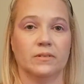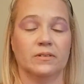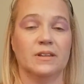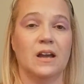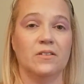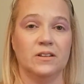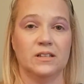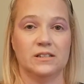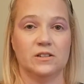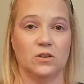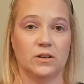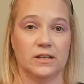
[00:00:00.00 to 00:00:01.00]
Now that
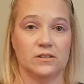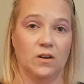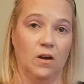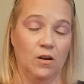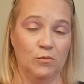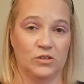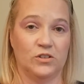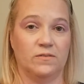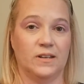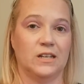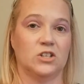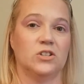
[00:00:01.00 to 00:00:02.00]
this look is almost
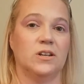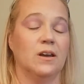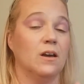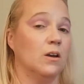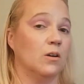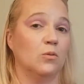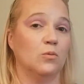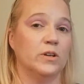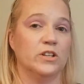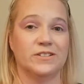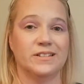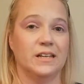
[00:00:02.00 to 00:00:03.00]
finished, we
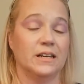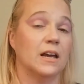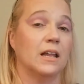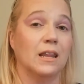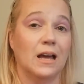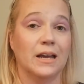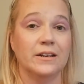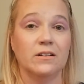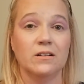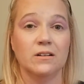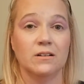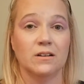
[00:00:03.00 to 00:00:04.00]
just need a
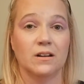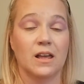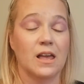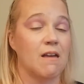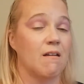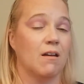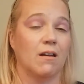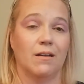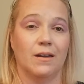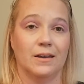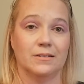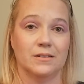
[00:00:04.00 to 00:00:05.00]
liner
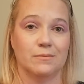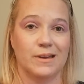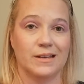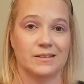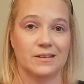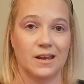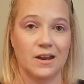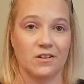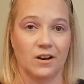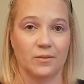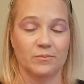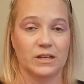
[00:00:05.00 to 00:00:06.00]
and some
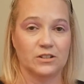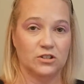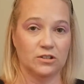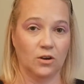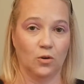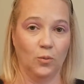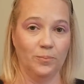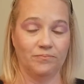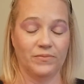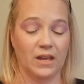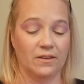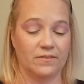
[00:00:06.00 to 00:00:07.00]
mascara. So
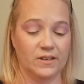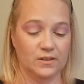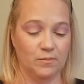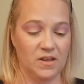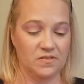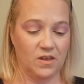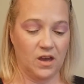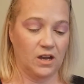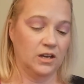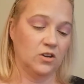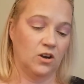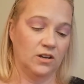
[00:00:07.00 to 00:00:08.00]
this month
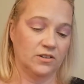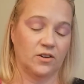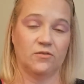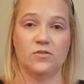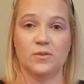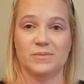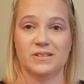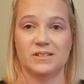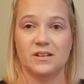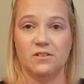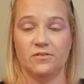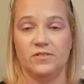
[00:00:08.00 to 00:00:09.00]
I got from
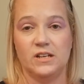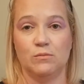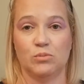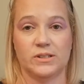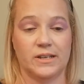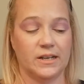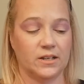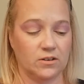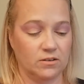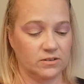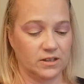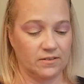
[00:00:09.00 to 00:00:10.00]
Seraphine
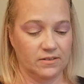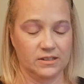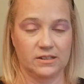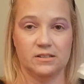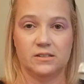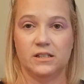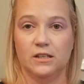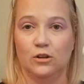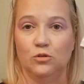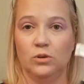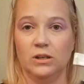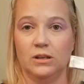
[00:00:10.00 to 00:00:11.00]
Botanicals, this is the
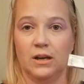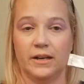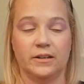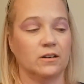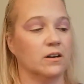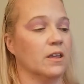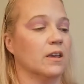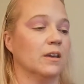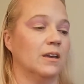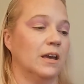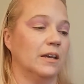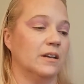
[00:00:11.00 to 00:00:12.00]
Luna Liner,
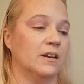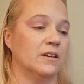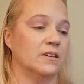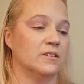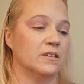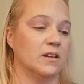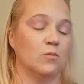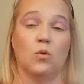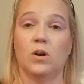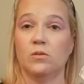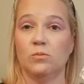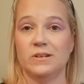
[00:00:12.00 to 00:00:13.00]
and it is the
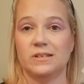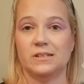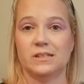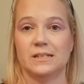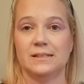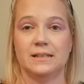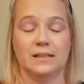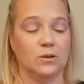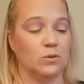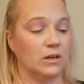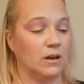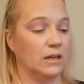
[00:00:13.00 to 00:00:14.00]
water resistant
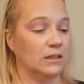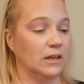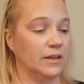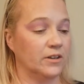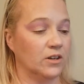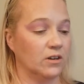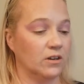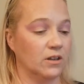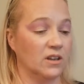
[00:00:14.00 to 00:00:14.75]
liquid eyeliner.